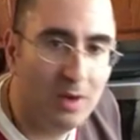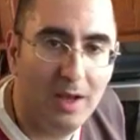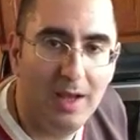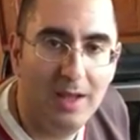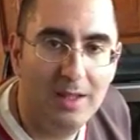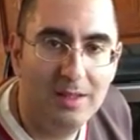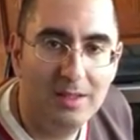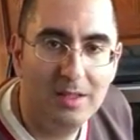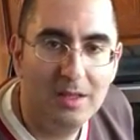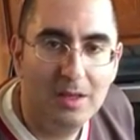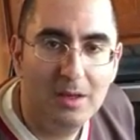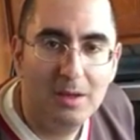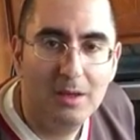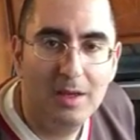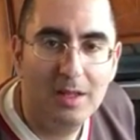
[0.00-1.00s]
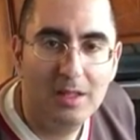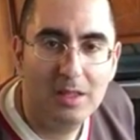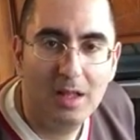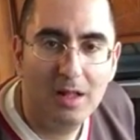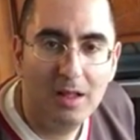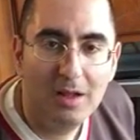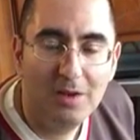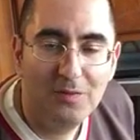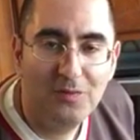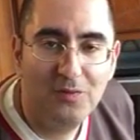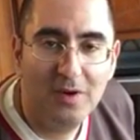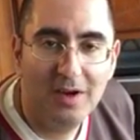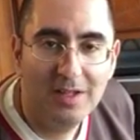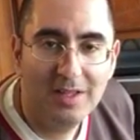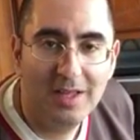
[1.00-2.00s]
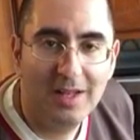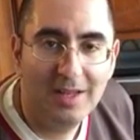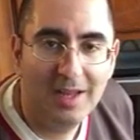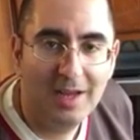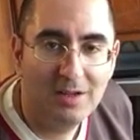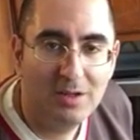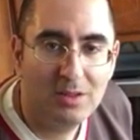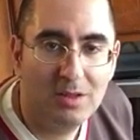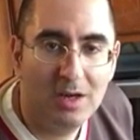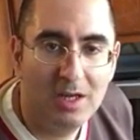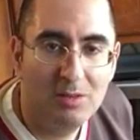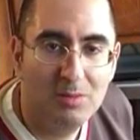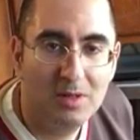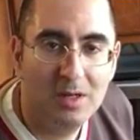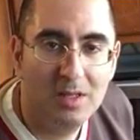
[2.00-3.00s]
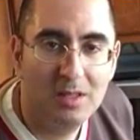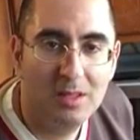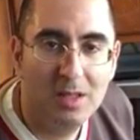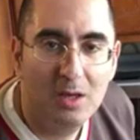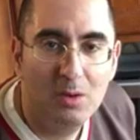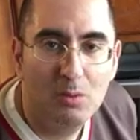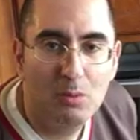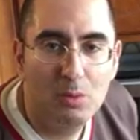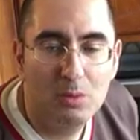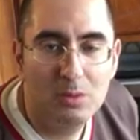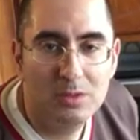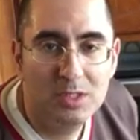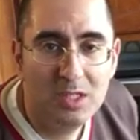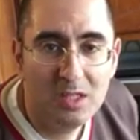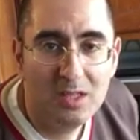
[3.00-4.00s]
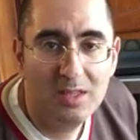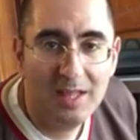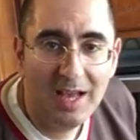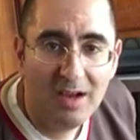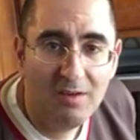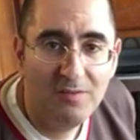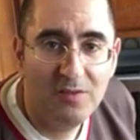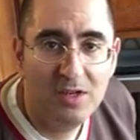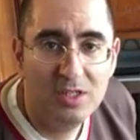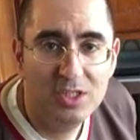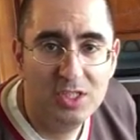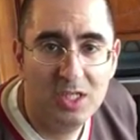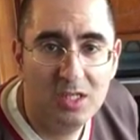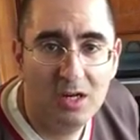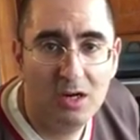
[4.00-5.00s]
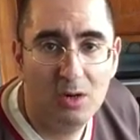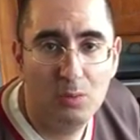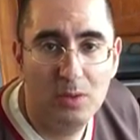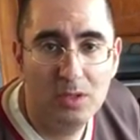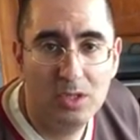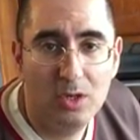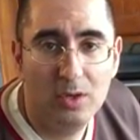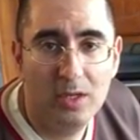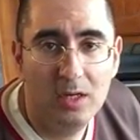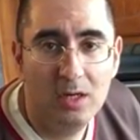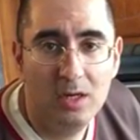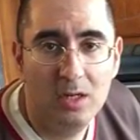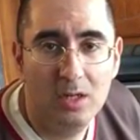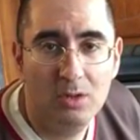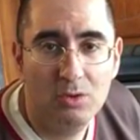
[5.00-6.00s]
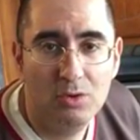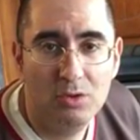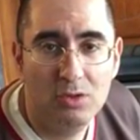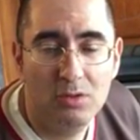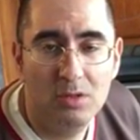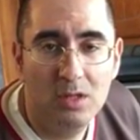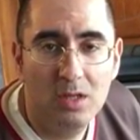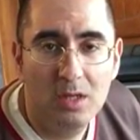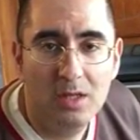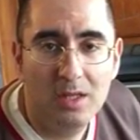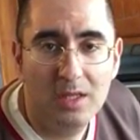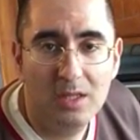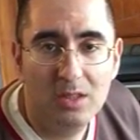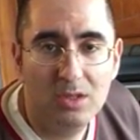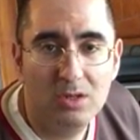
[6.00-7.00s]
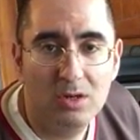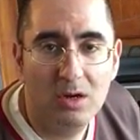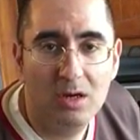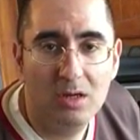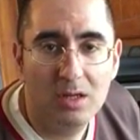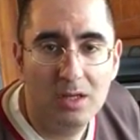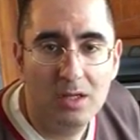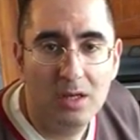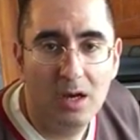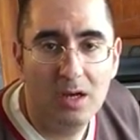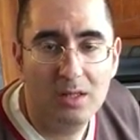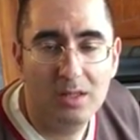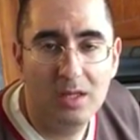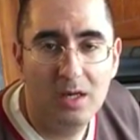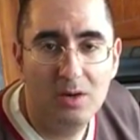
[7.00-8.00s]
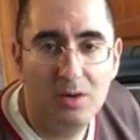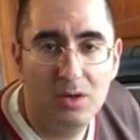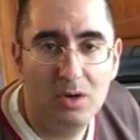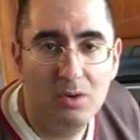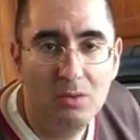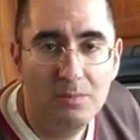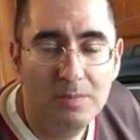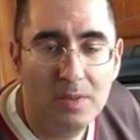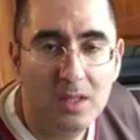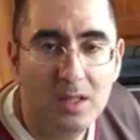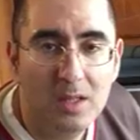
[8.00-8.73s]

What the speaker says: and it's a lot of fun getting exercise because we're just now finishing our winter here in the eastern Ontario.